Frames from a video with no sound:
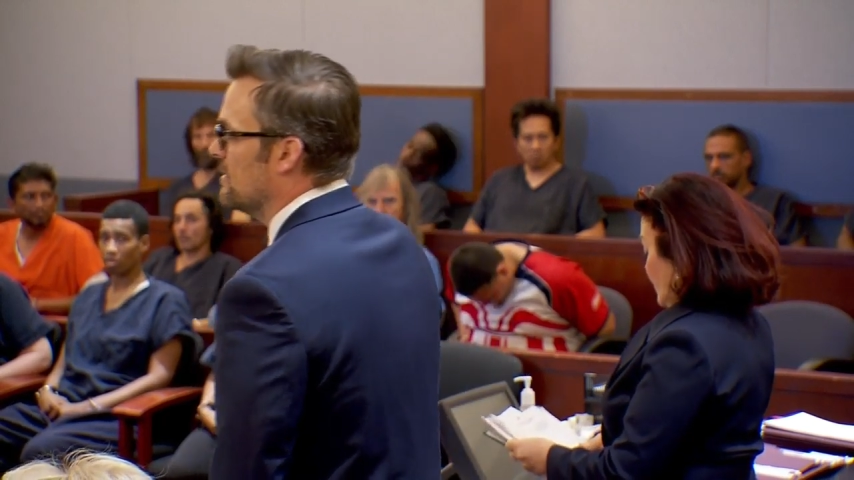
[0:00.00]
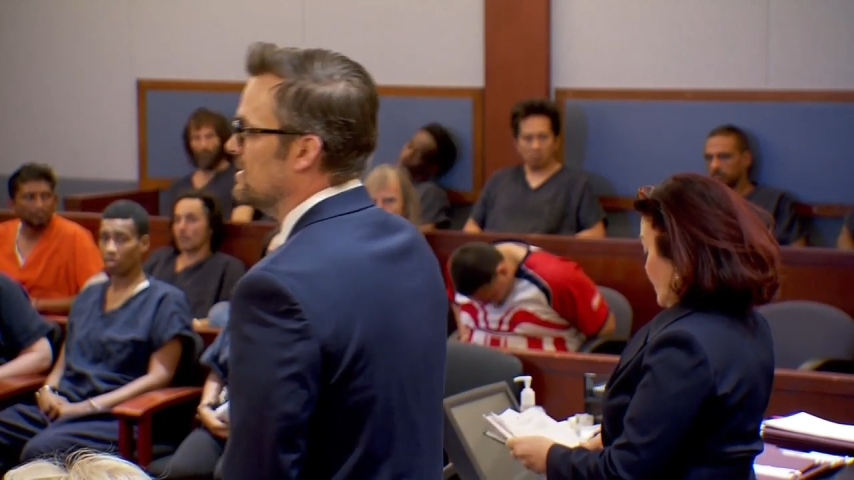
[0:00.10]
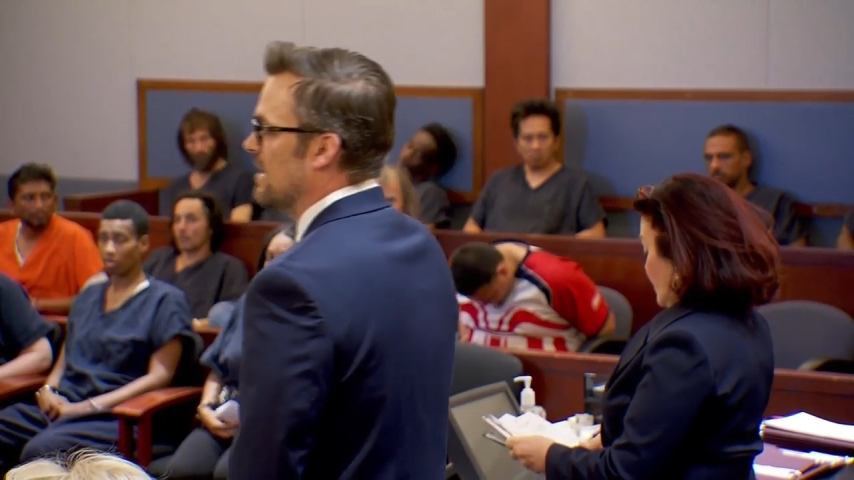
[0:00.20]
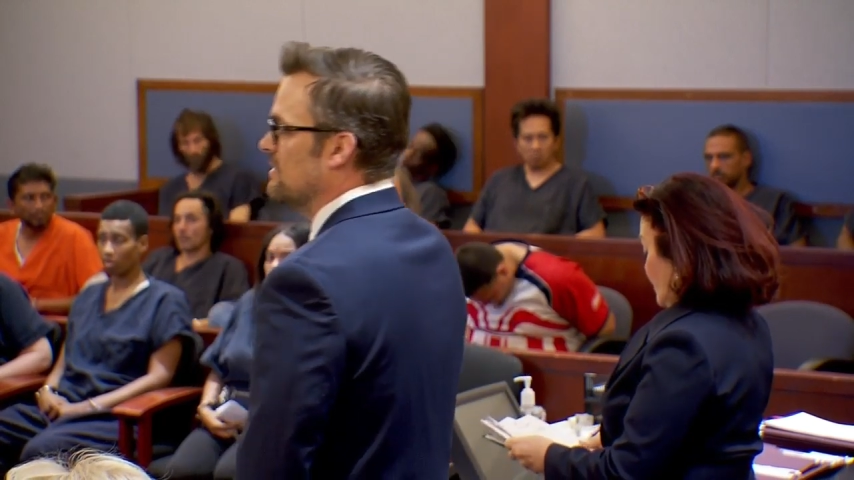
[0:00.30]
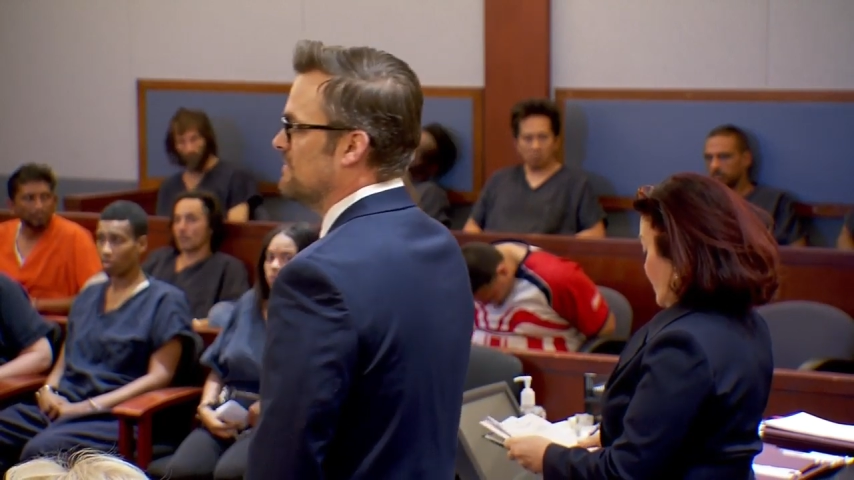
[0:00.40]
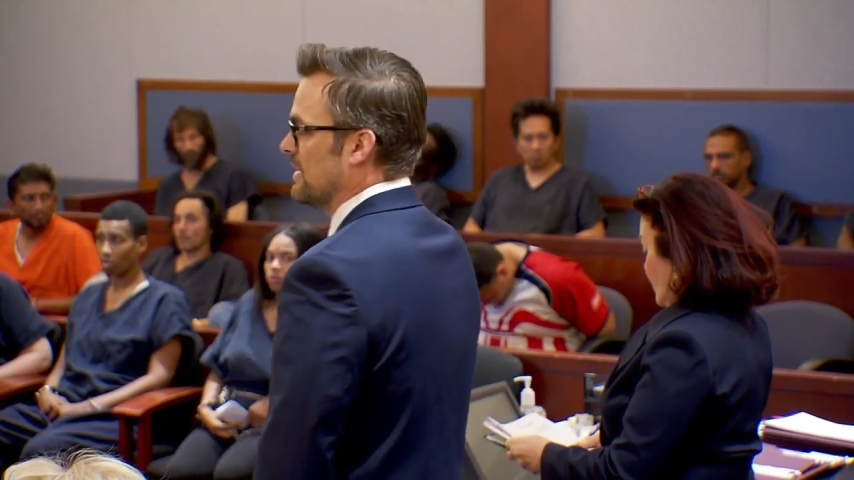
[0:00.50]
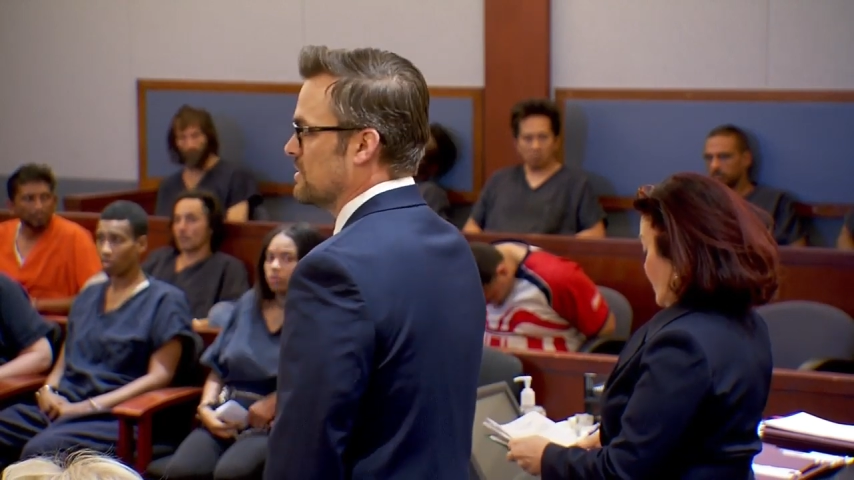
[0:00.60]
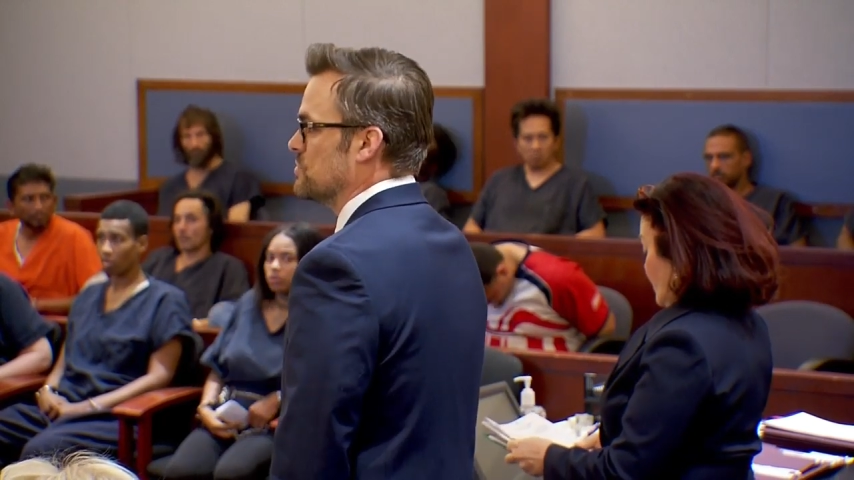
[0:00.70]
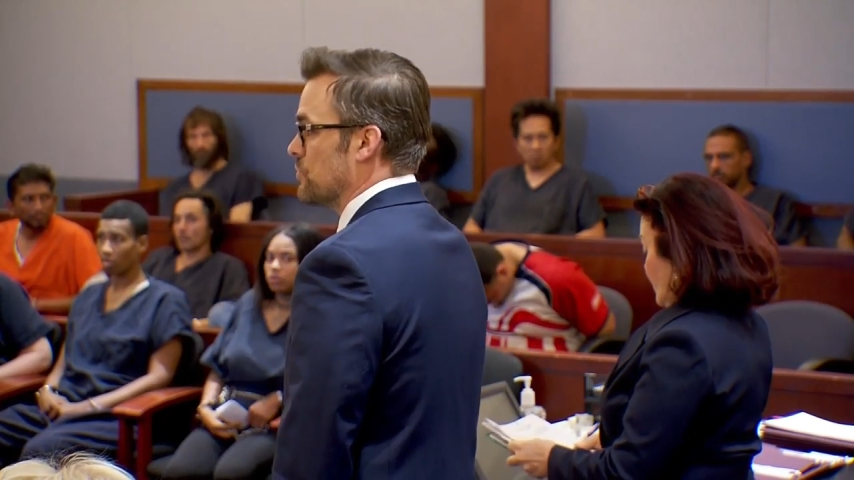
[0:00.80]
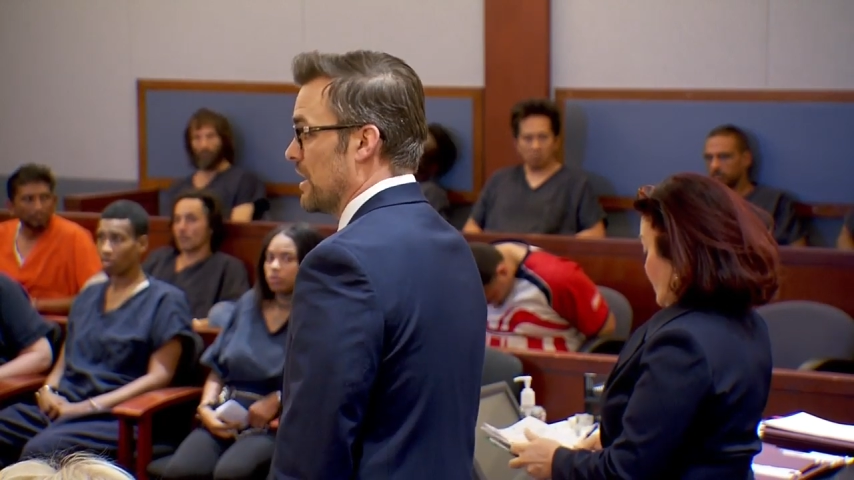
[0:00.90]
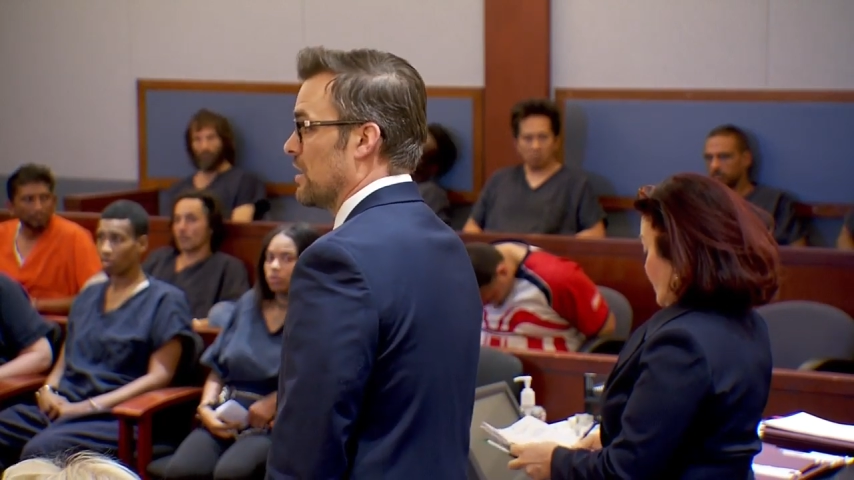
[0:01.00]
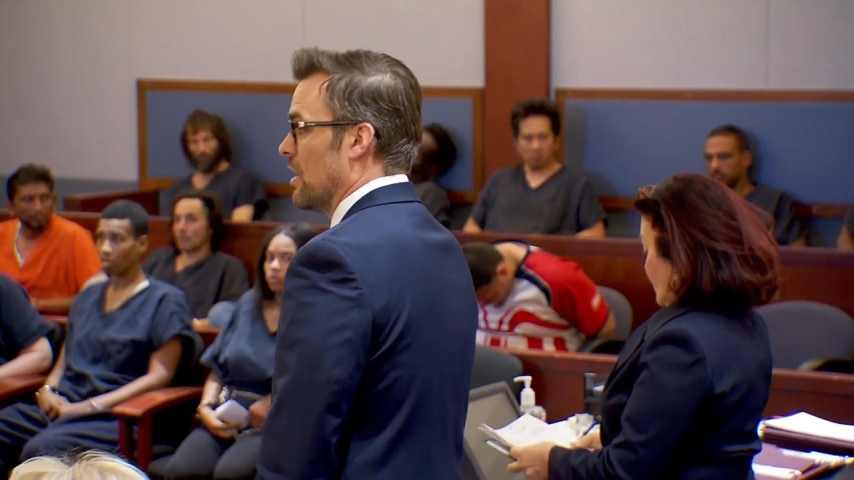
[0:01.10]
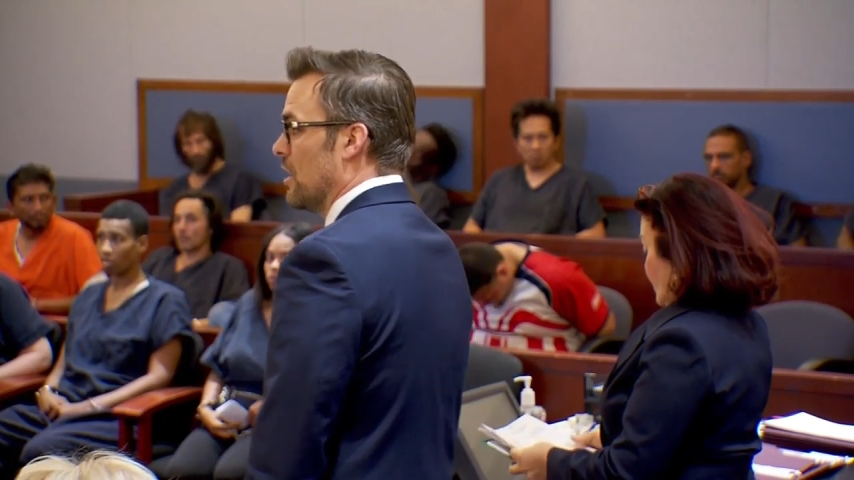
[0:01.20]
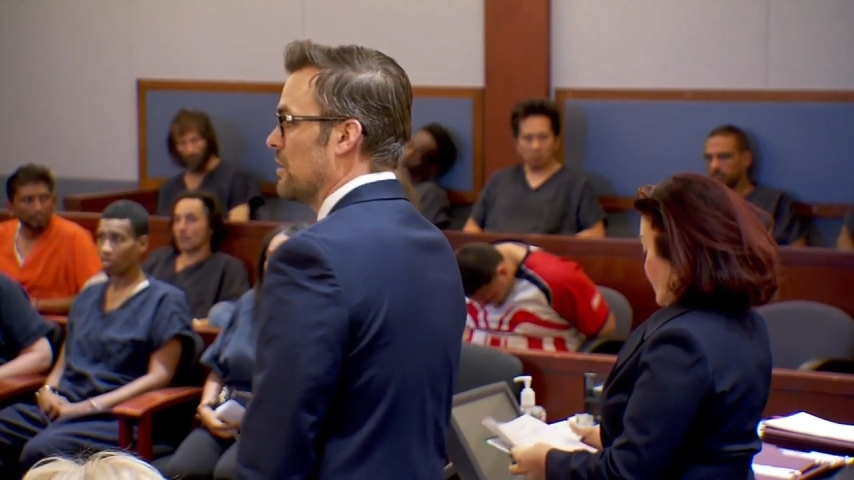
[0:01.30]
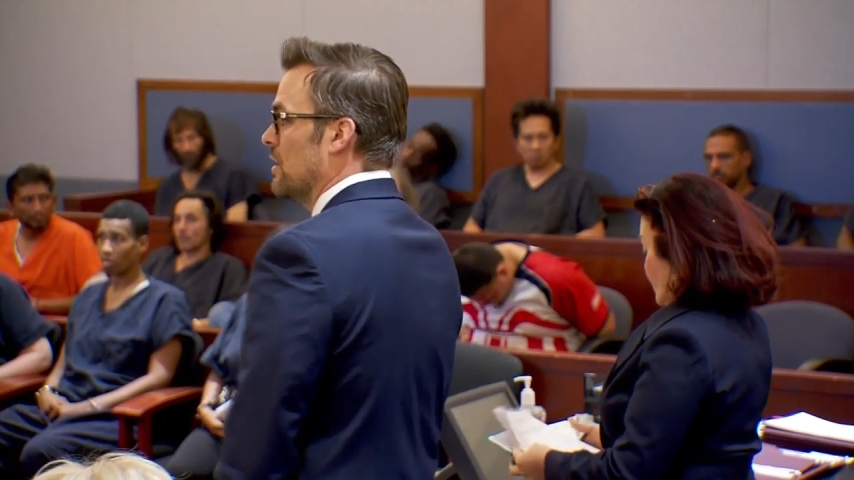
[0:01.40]
the dead victim's credit
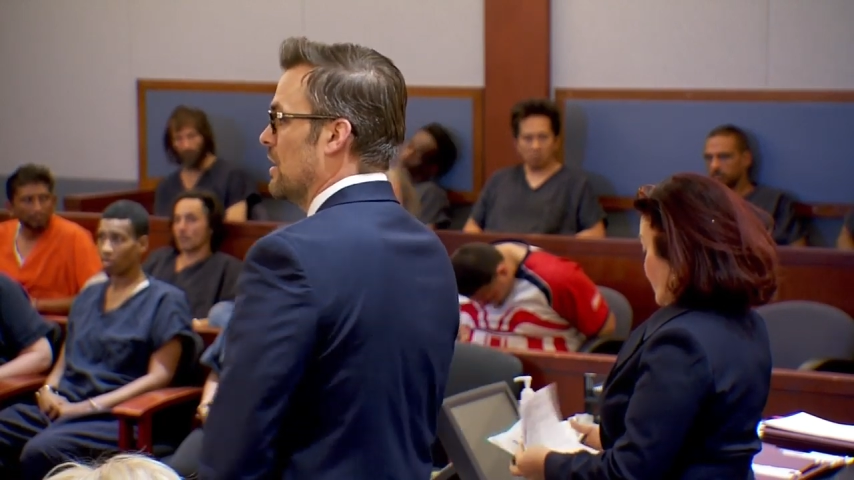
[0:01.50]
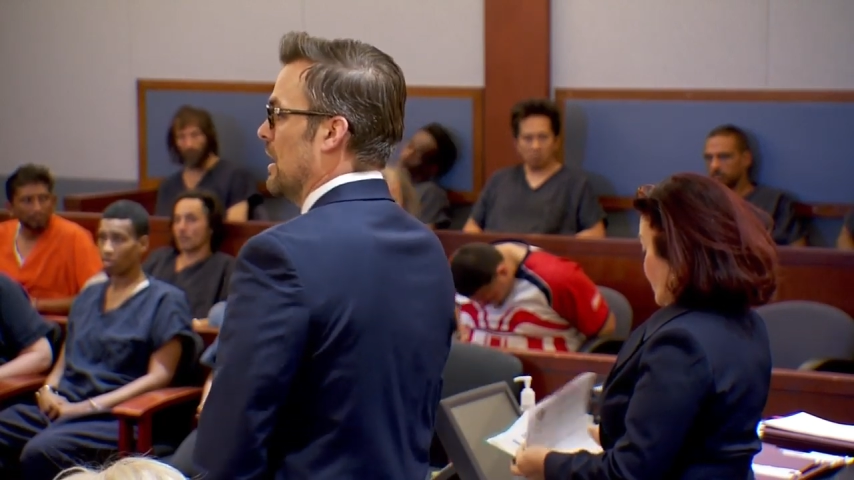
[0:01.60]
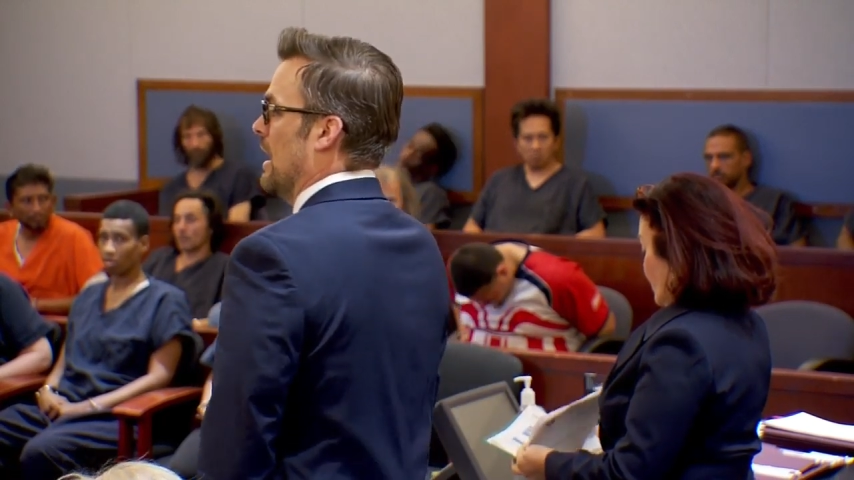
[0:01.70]
card